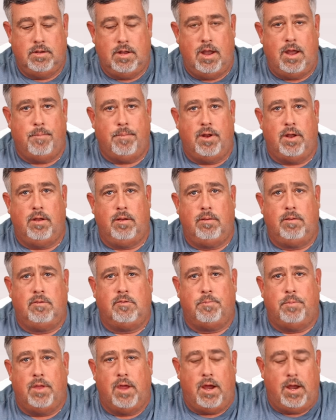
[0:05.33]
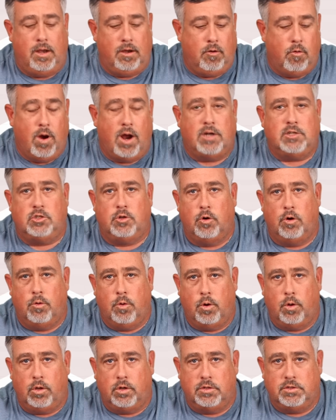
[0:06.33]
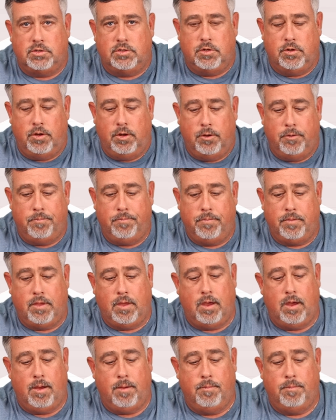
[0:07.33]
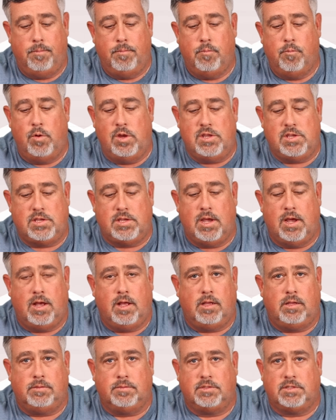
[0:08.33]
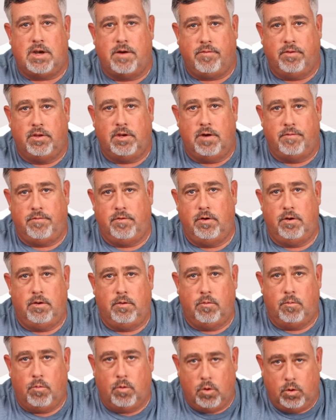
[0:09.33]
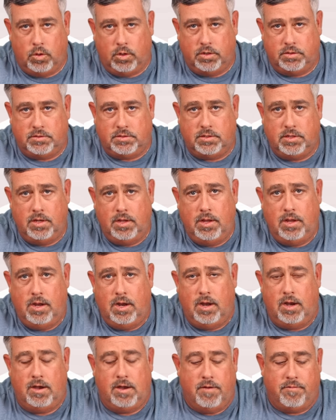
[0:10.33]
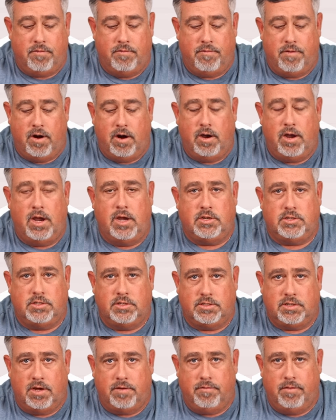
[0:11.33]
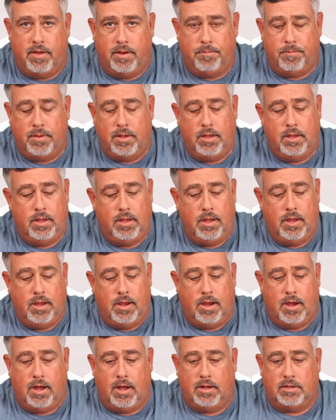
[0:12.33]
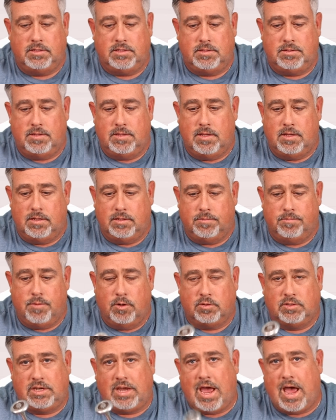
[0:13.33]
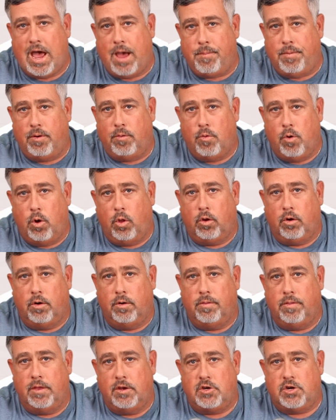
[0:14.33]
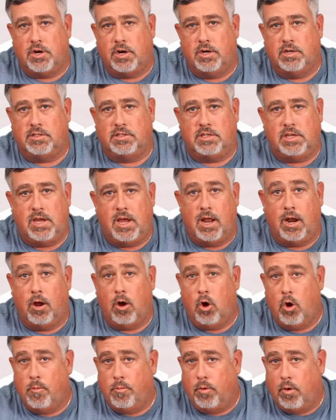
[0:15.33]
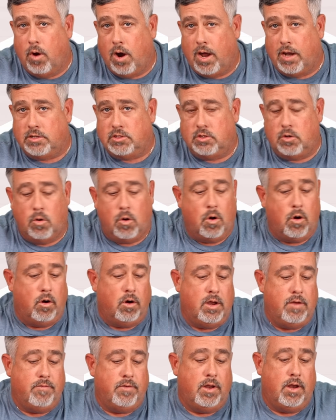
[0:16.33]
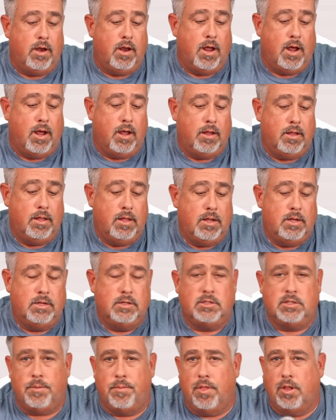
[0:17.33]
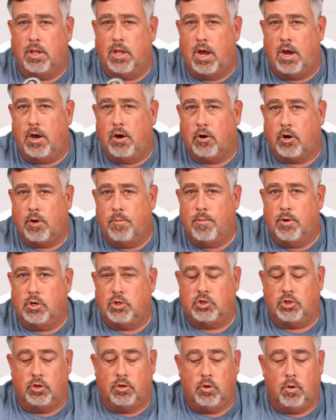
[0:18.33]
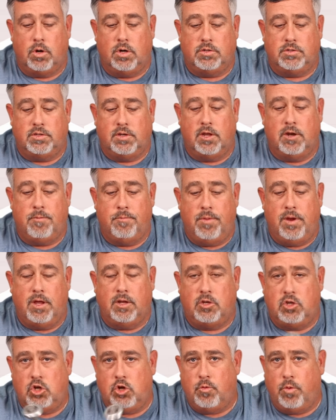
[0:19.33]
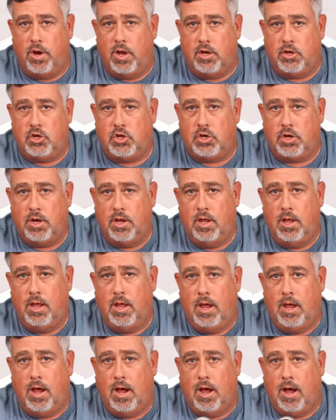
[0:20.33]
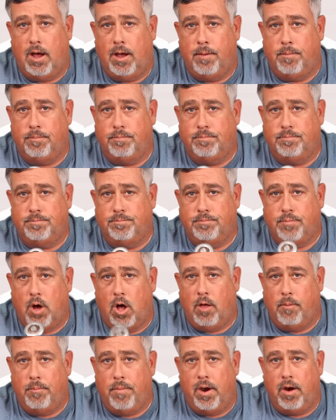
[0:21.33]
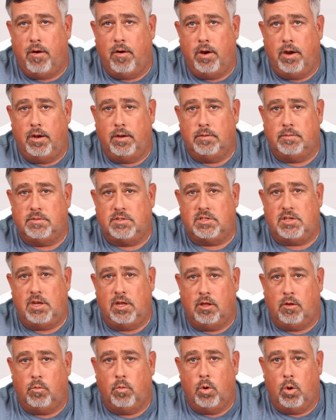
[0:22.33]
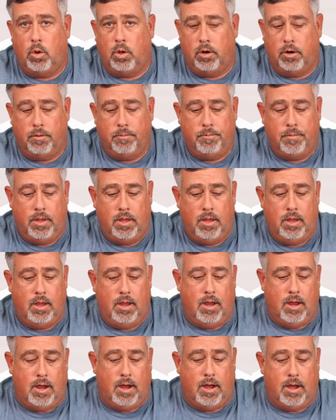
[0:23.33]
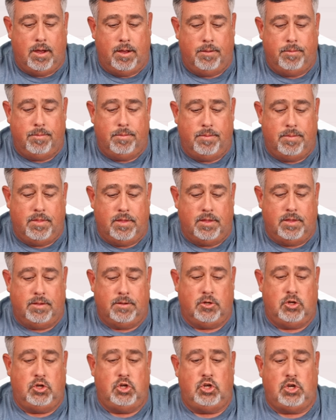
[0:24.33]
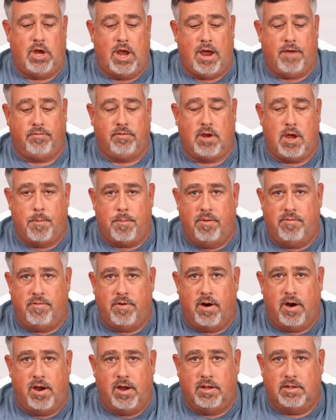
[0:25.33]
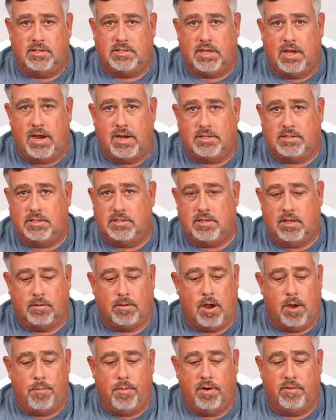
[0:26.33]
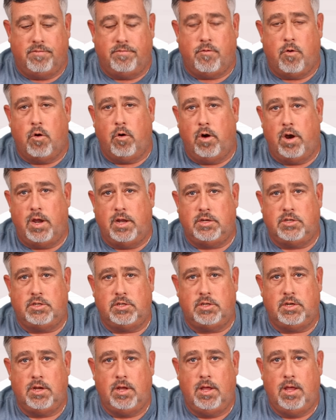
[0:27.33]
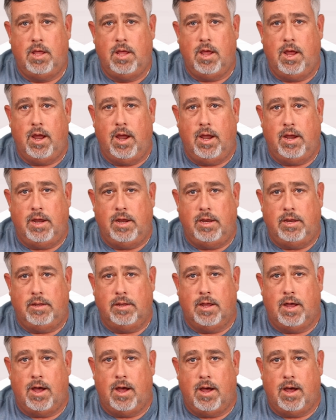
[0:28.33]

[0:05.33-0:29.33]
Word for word: Today I'm going to explain garage door rollers to you. Uh, we sell several different rollers and different variations of them. Uh, the most common roller that you're going to see on a home garage door or even uh, some of the lighter commercial doors is going to be a 2-inch um, ball bearing steel roller. Uh, the shafts come in various sizes. They'll come in a 4-inch, a